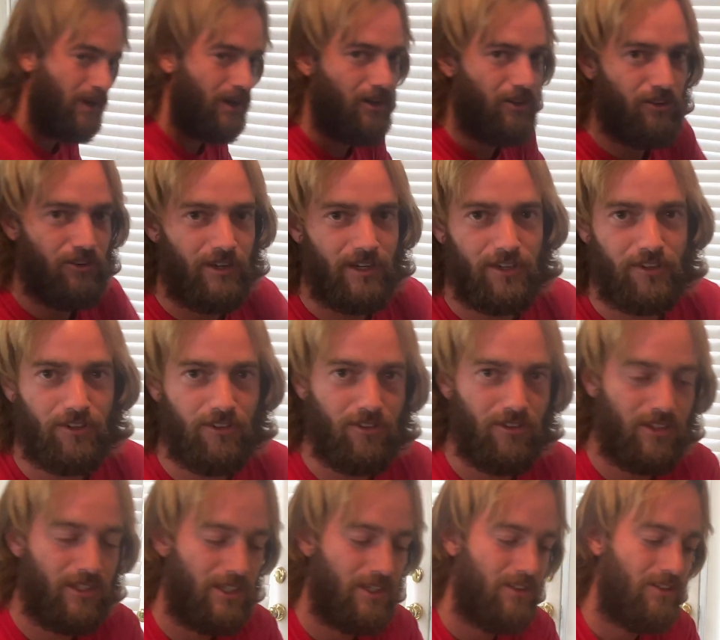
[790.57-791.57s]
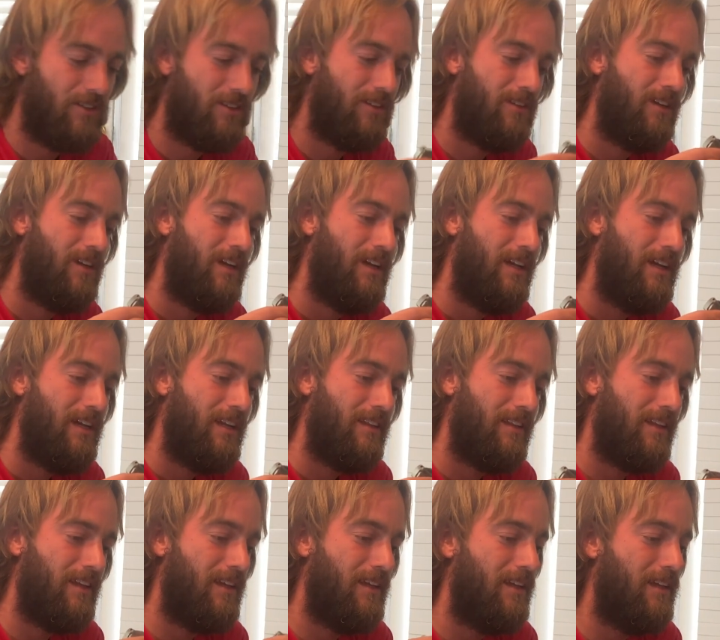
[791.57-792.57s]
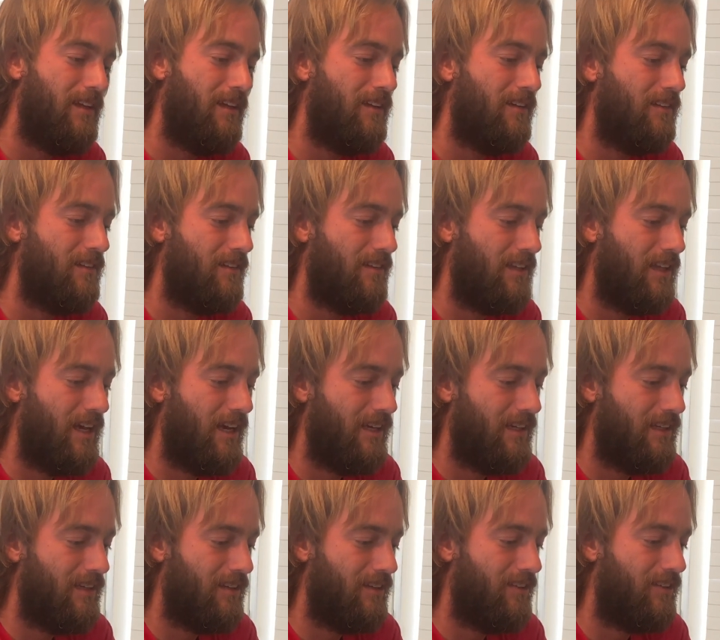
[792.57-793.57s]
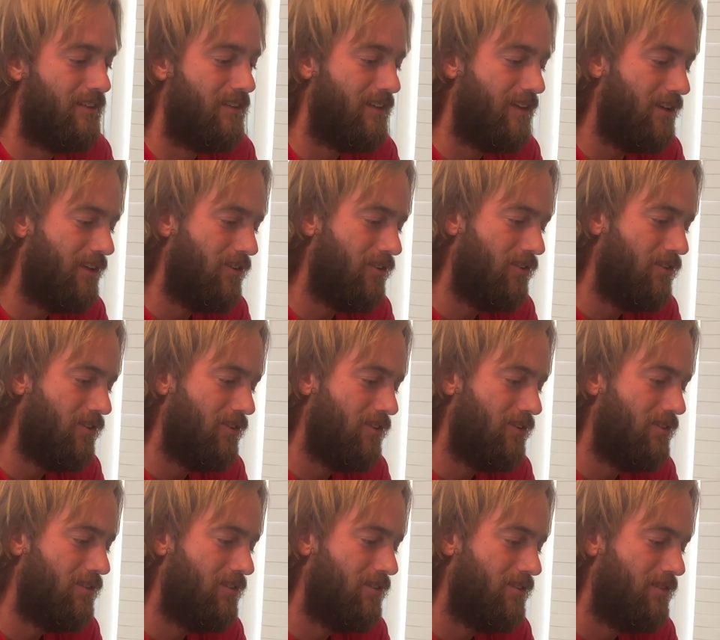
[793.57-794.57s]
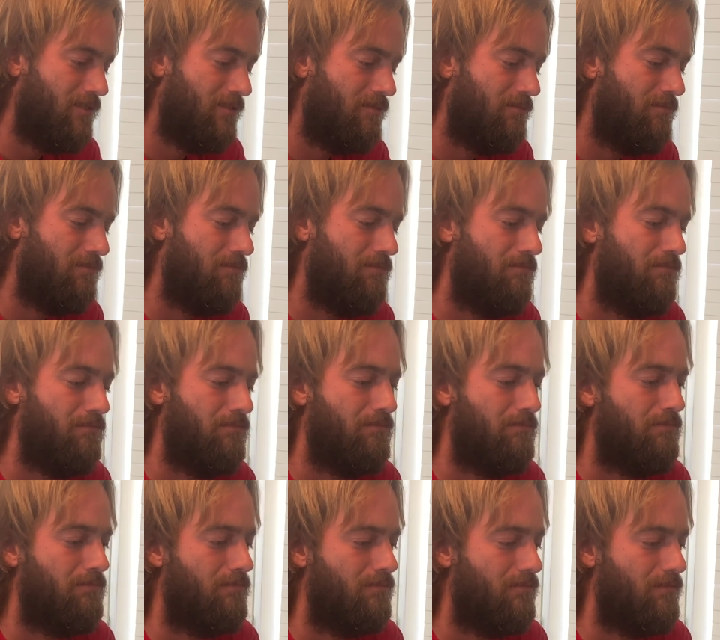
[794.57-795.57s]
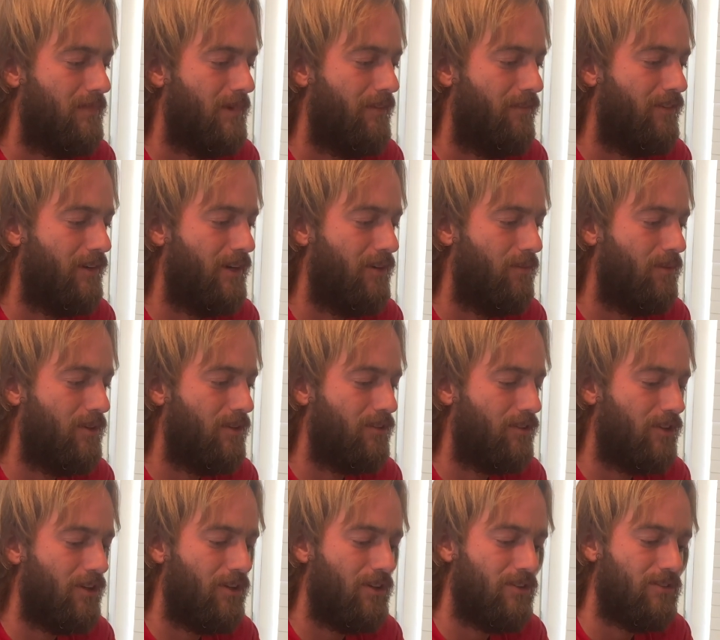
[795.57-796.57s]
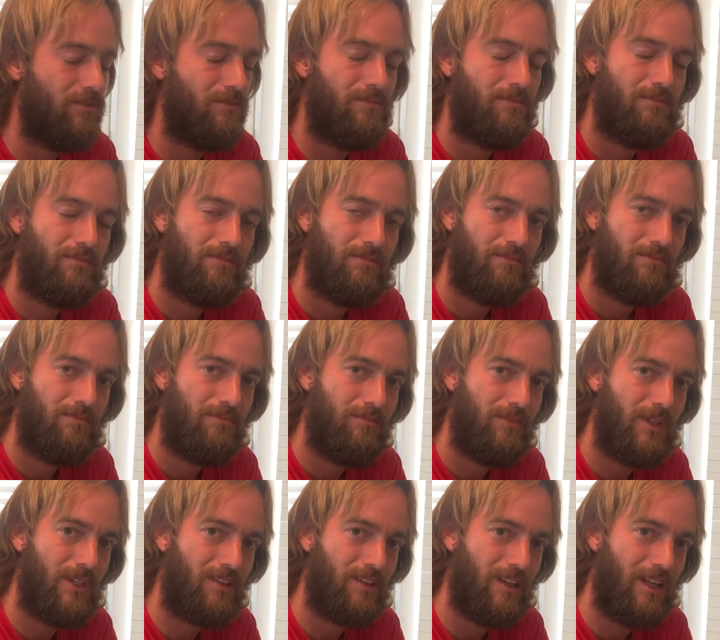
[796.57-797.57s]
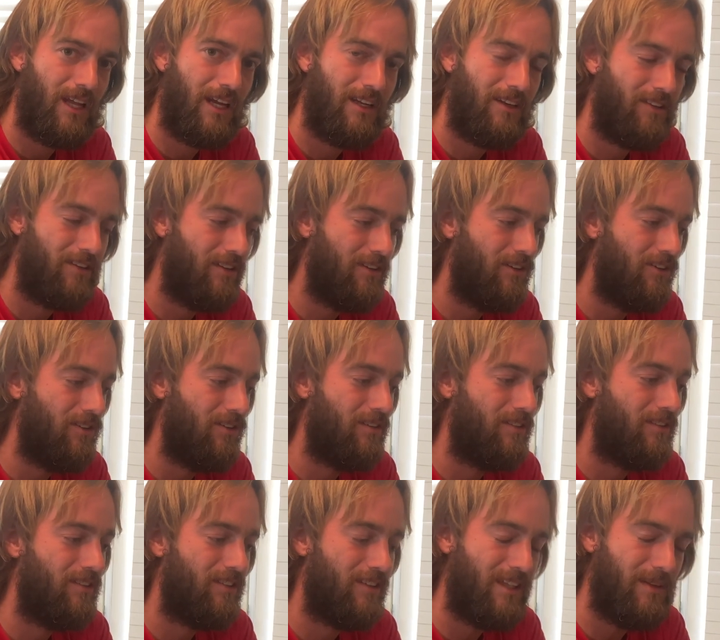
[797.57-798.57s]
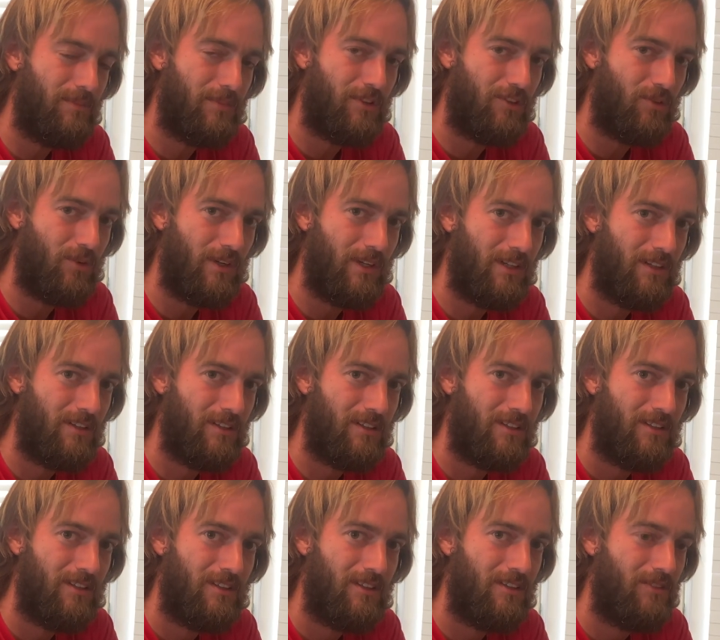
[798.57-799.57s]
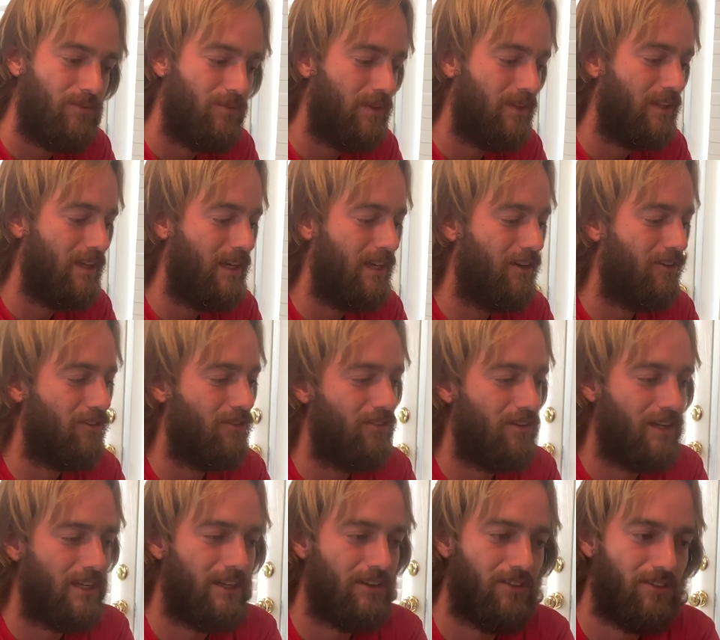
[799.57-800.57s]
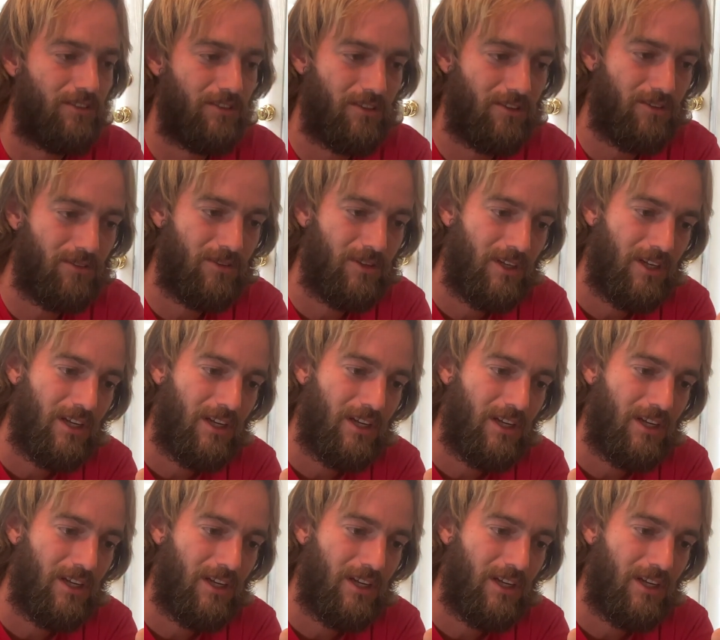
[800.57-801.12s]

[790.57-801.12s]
other integral here, the Lion Steel, I forget what it's called, but it's a Lion Steel slip joint with the integral handle. So